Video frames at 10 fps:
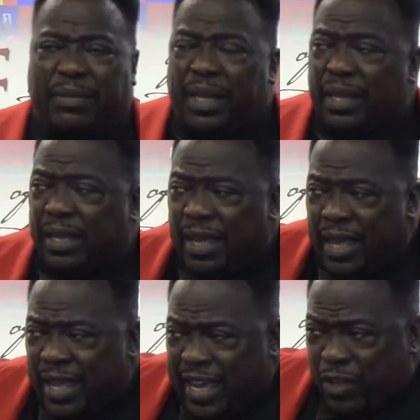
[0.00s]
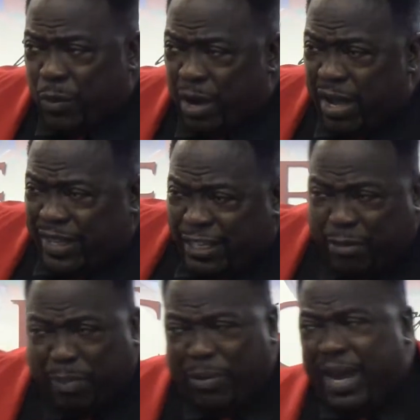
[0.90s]
Oh, he's worthy to
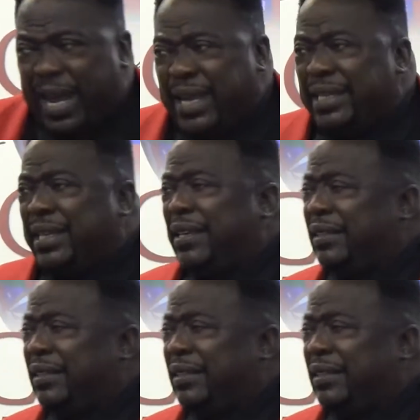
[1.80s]
be praised.